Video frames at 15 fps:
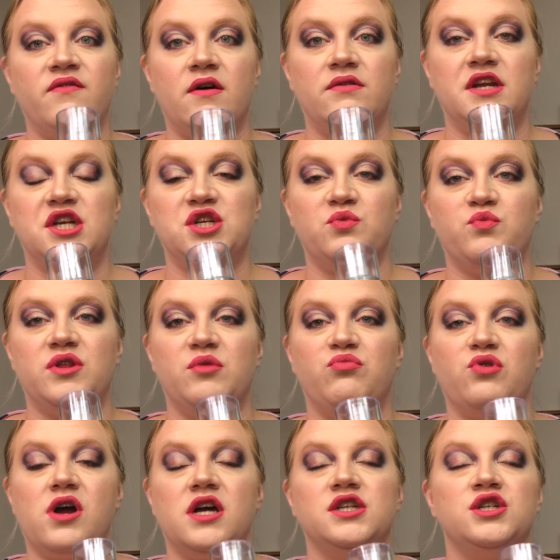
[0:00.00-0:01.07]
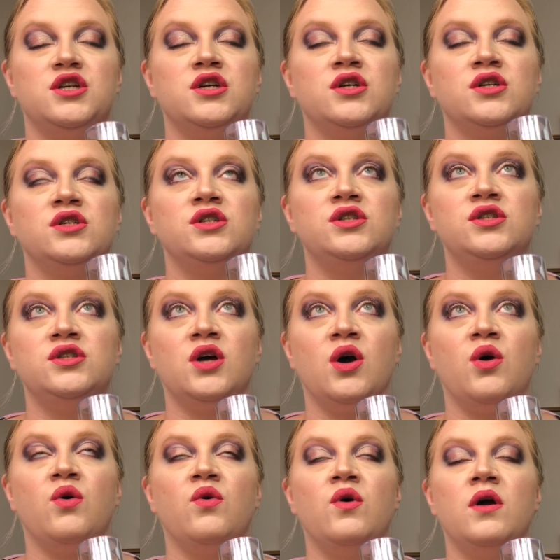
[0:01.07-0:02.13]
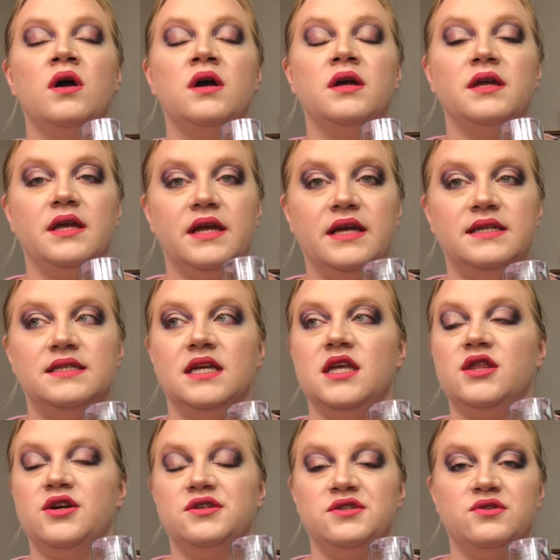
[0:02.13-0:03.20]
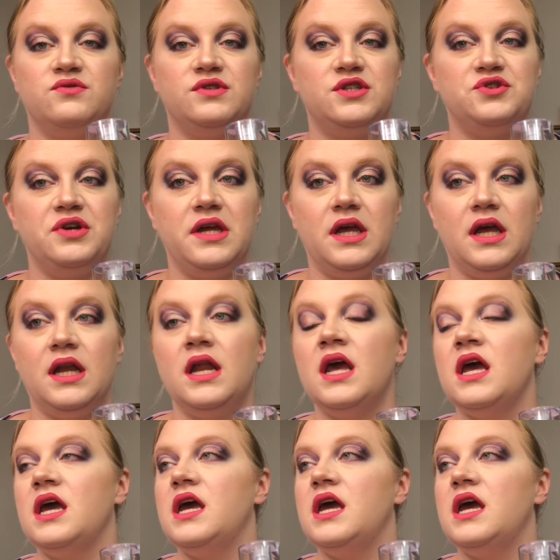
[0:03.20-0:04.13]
foundation with a brush so easy. There's no streaking.